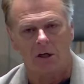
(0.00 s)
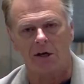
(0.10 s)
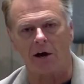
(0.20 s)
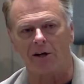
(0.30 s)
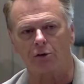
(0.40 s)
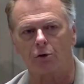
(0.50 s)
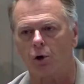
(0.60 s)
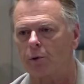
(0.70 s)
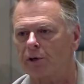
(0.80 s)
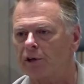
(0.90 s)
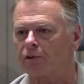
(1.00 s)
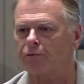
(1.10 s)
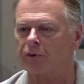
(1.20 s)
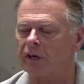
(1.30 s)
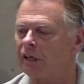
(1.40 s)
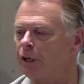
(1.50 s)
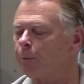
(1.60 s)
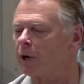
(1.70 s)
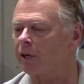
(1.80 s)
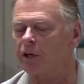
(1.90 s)
Now, I don't know if
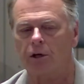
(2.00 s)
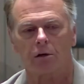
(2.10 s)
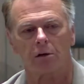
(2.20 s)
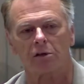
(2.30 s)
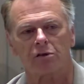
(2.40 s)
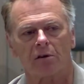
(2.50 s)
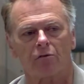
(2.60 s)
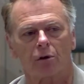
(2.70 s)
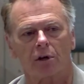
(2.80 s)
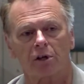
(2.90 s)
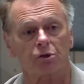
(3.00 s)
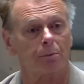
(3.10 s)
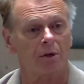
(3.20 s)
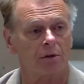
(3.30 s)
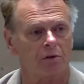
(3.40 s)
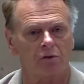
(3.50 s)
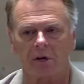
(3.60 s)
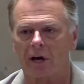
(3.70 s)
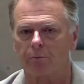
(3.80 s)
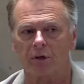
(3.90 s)
anybody here has ever experienced
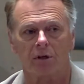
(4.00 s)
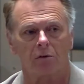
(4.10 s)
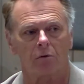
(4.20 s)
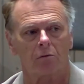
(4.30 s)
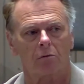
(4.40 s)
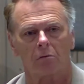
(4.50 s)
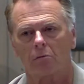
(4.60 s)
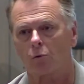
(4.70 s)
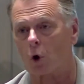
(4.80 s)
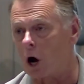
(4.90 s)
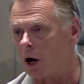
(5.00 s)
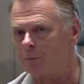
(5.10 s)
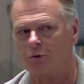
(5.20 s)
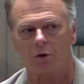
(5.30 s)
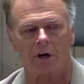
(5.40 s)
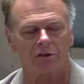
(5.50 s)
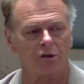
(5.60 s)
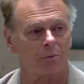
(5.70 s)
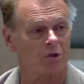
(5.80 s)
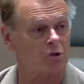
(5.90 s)
that, been robbed or had
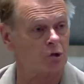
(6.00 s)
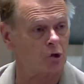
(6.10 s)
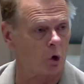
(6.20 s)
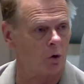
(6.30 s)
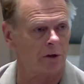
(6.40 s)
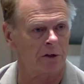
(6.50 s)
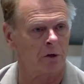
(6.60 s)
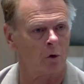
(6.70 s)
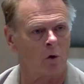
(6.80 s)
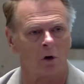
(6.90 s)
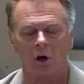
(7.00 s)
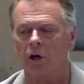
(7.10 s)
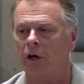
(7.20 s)
something stolen or